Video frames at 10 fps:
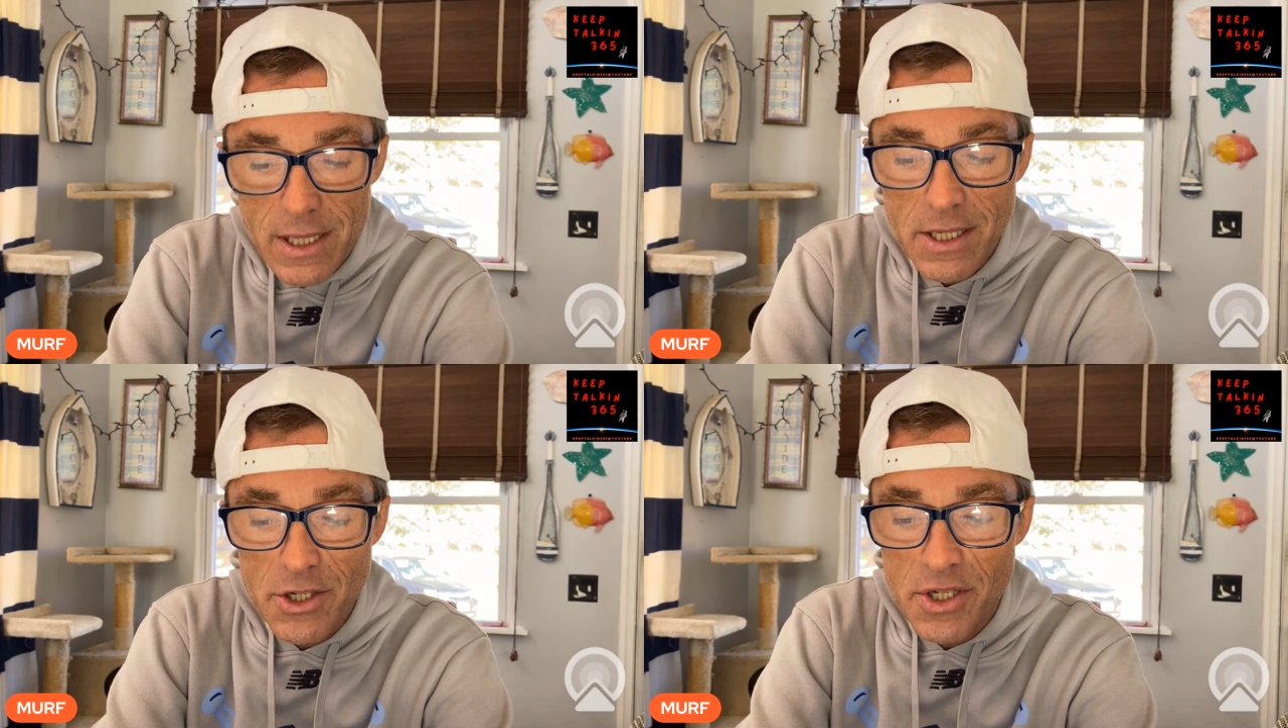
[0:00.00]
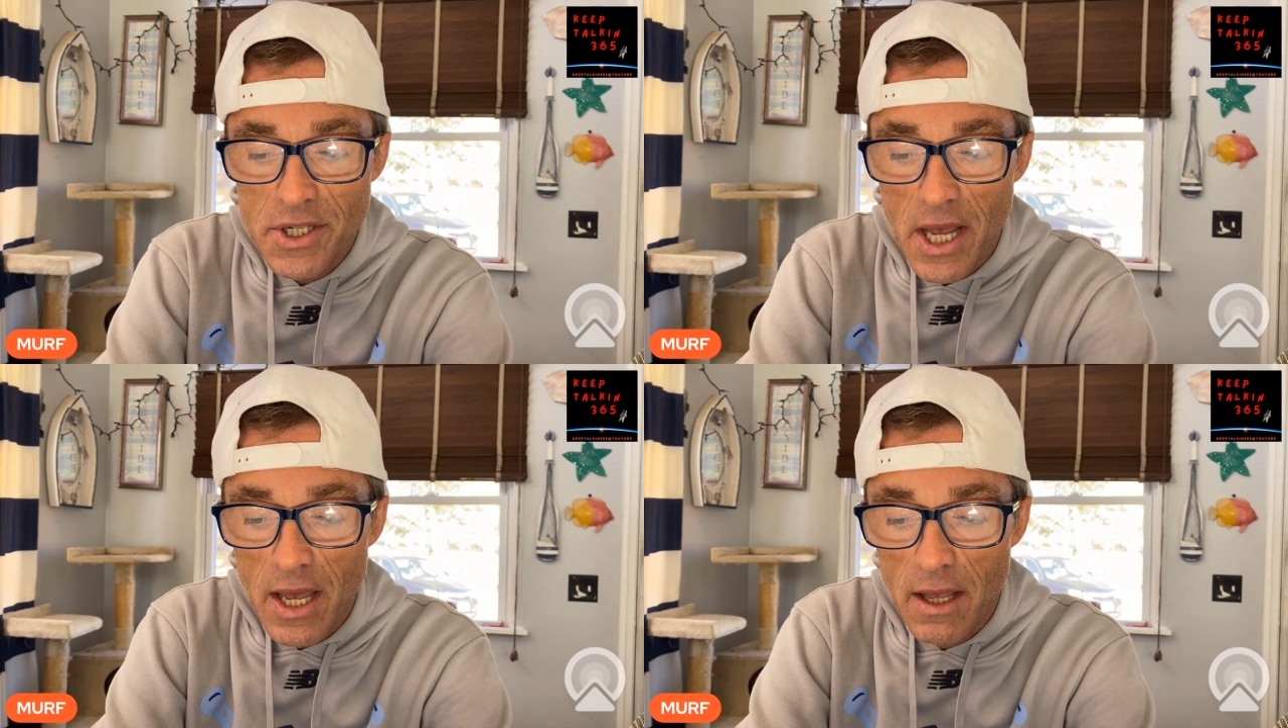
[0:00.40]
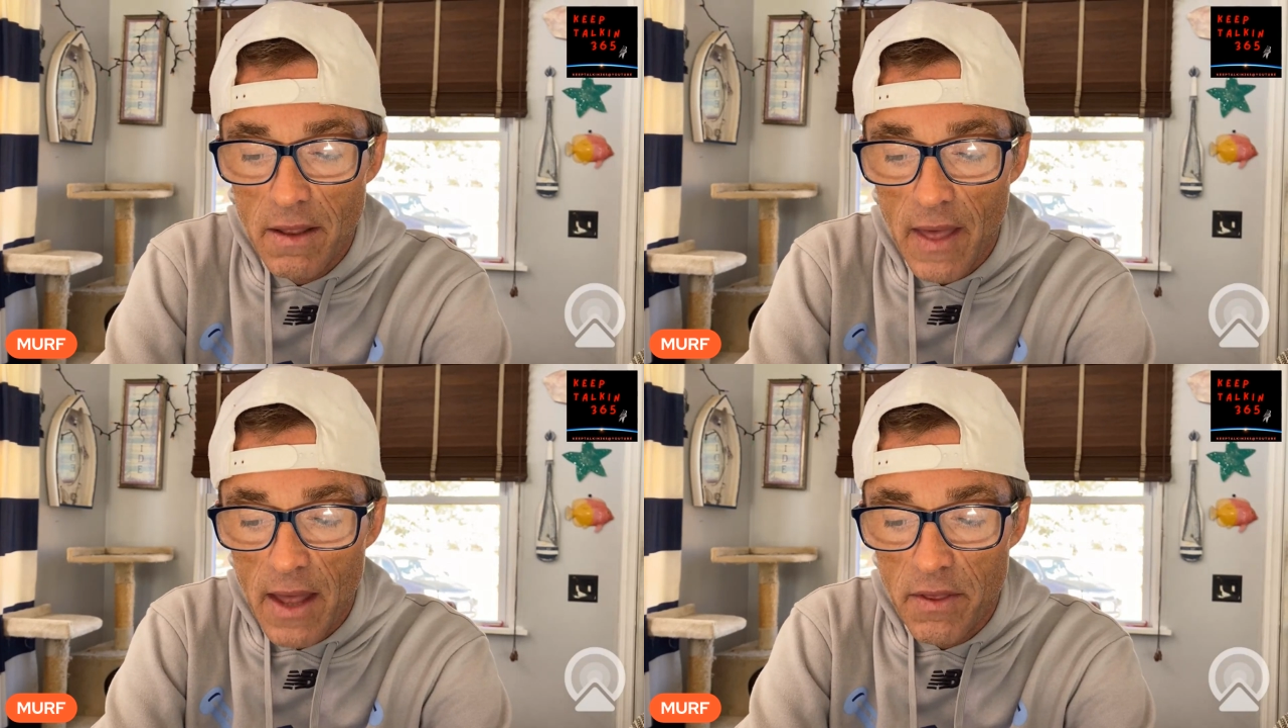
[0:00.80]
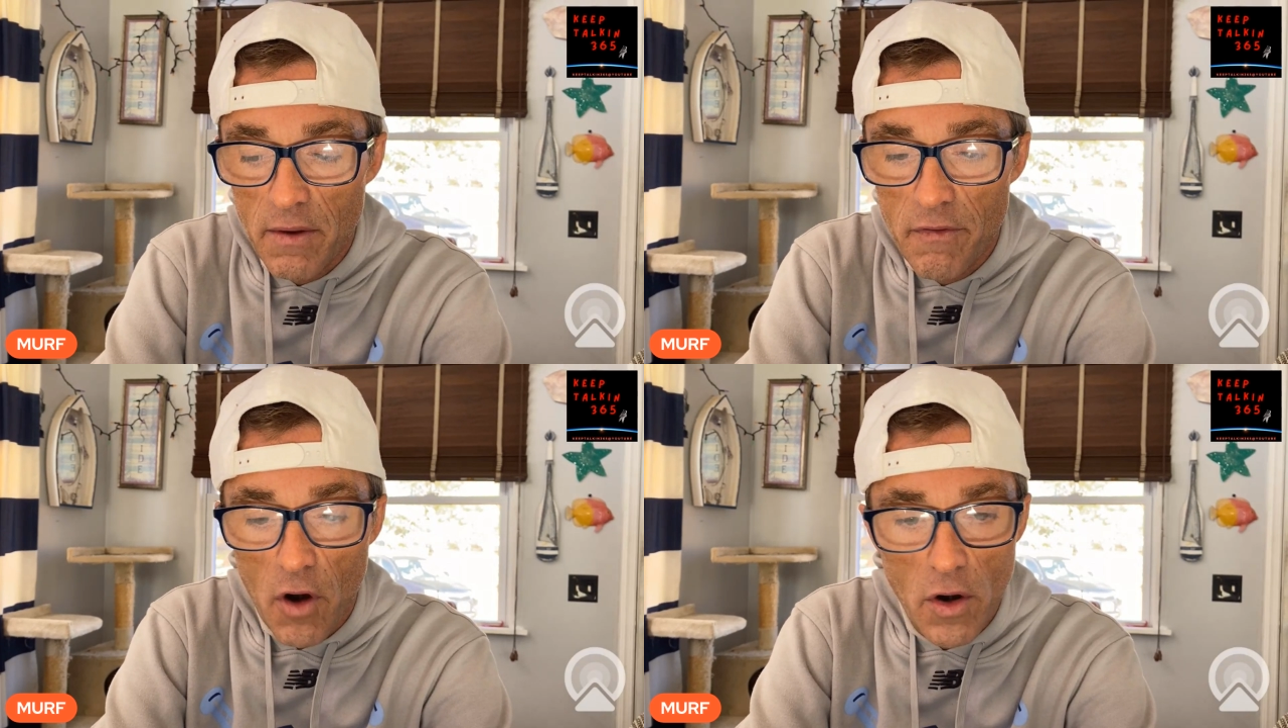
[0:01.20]
let's just say that
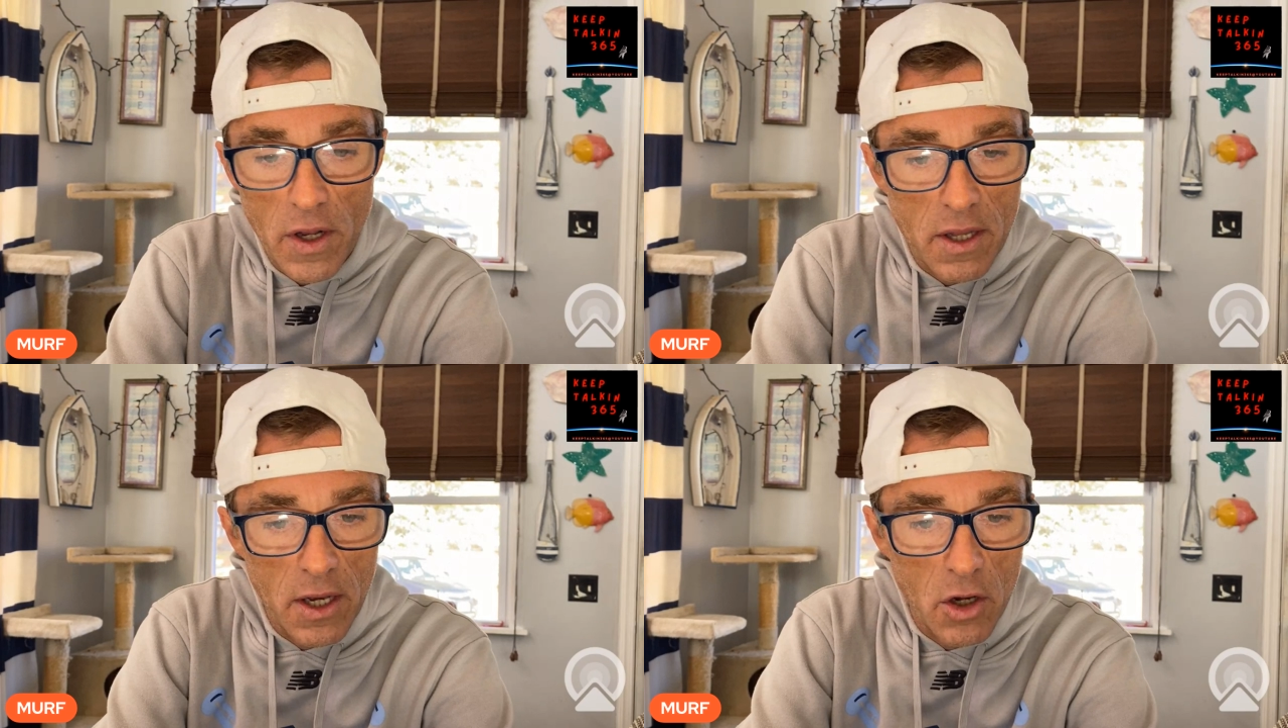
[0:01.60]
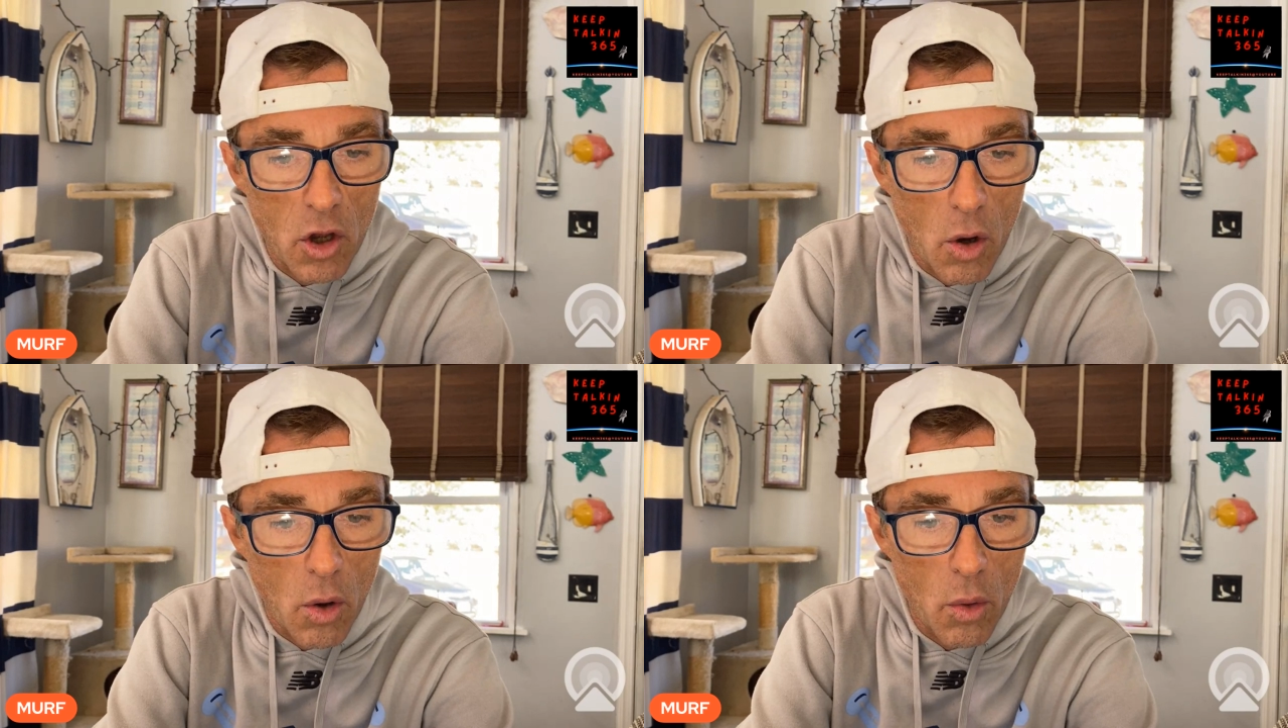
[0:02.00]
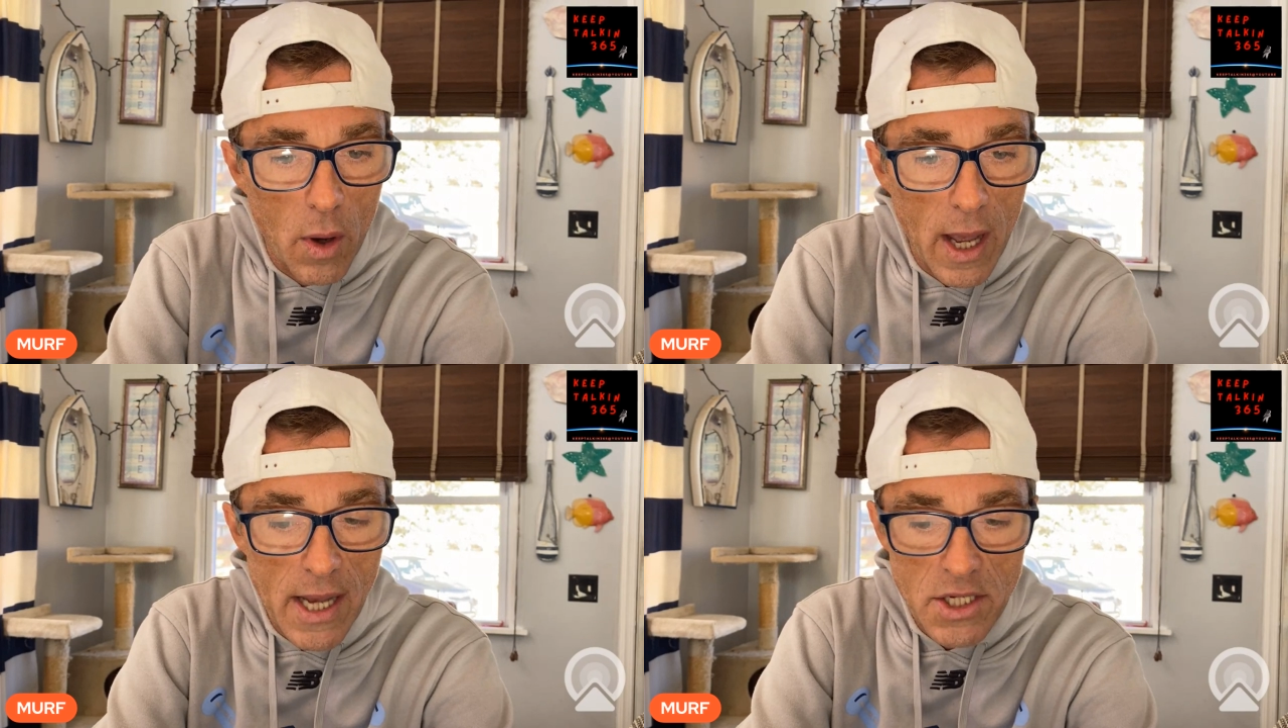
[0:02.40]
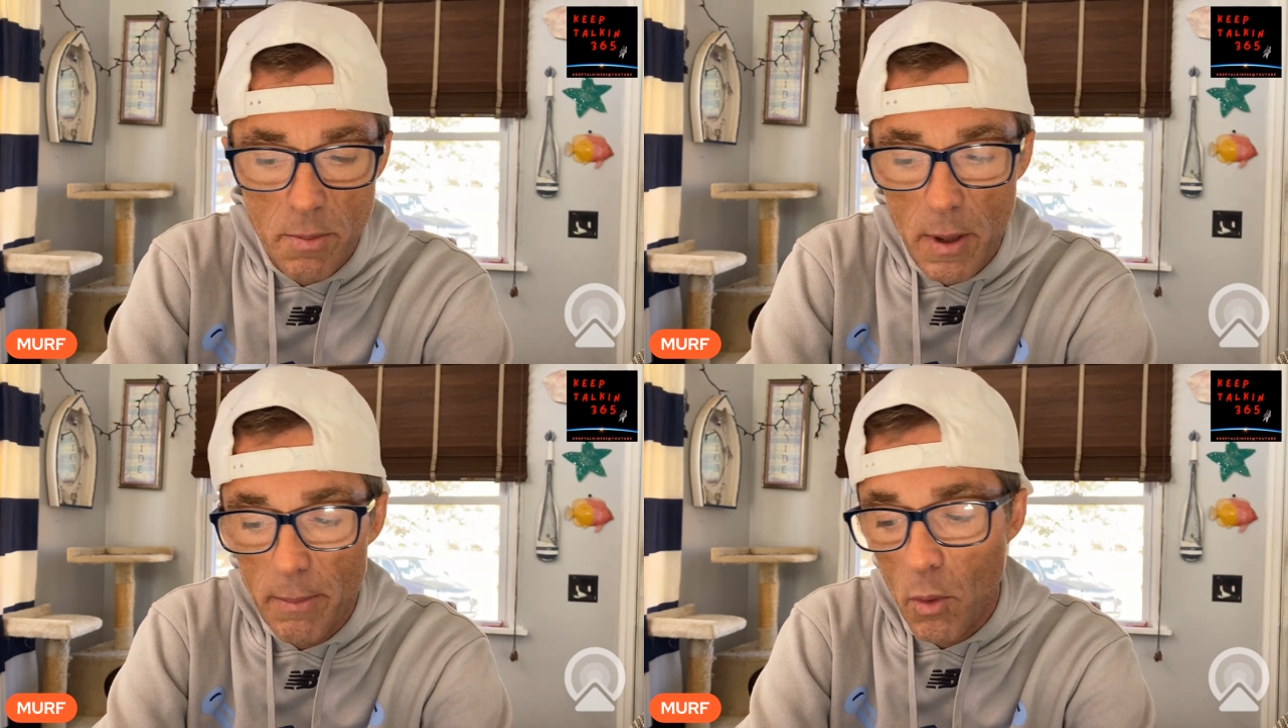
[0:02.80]
the verdict didn't go as the
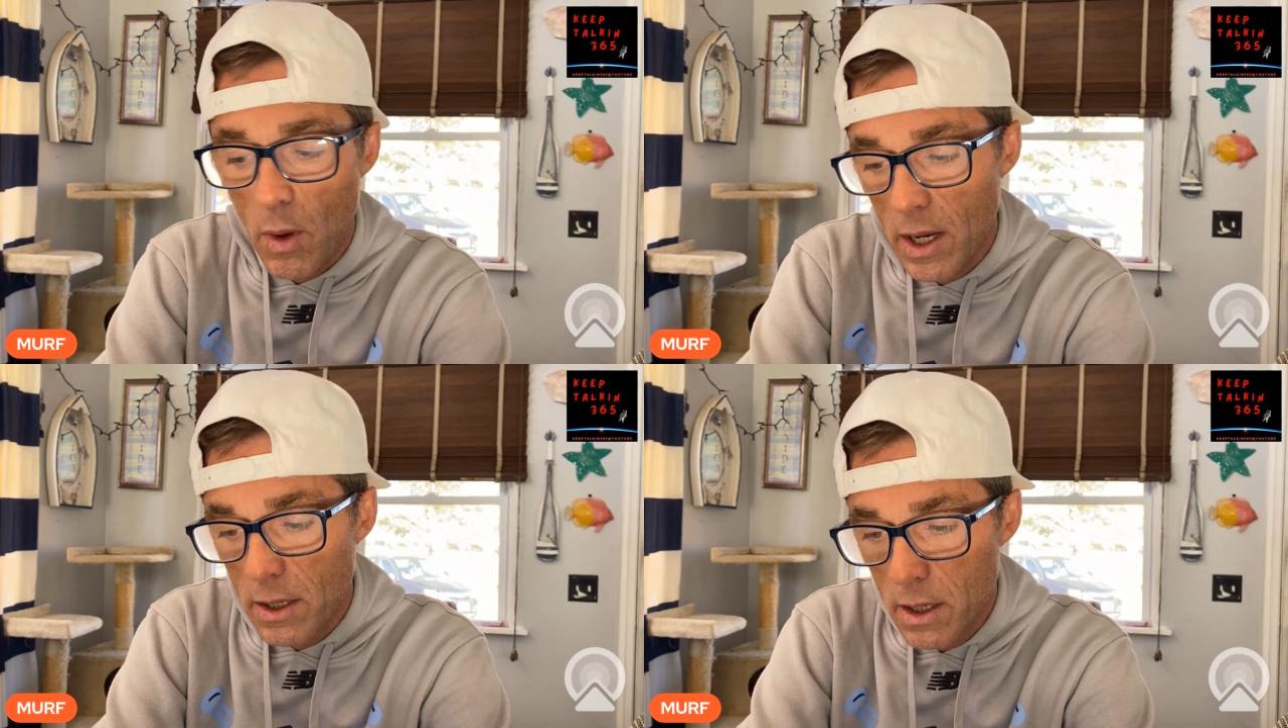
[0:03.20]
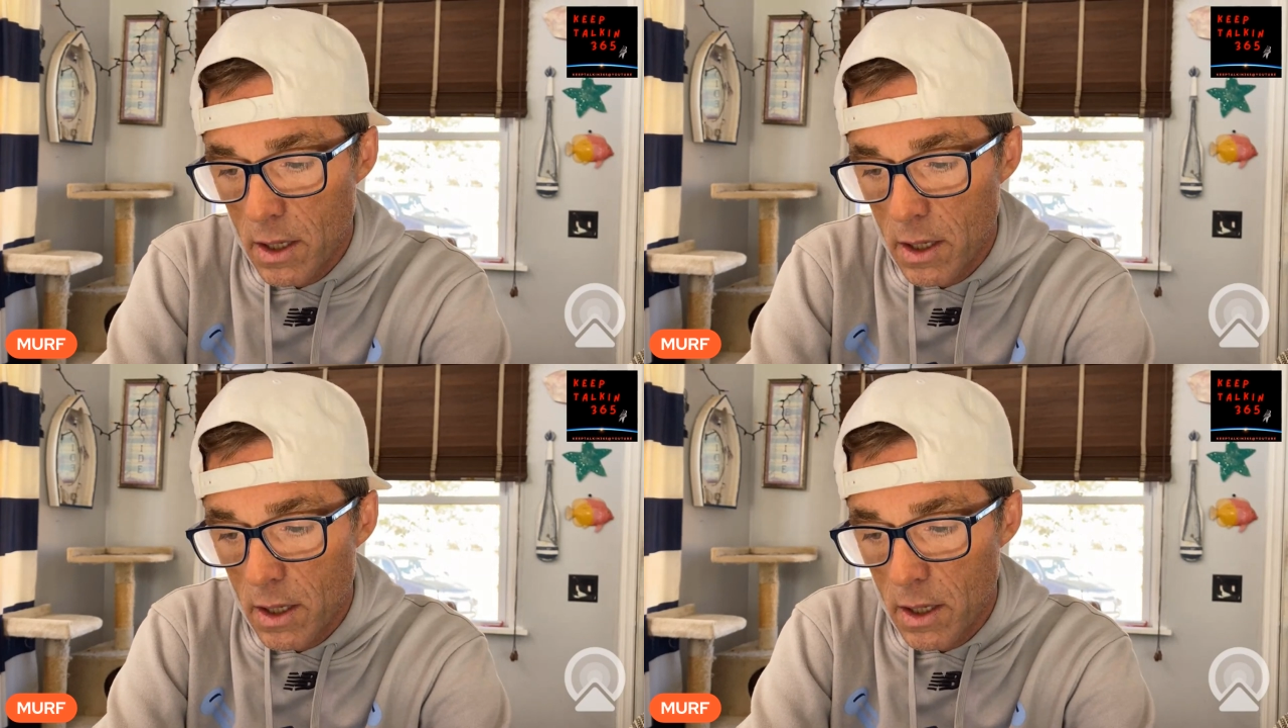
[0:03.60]
people wanted.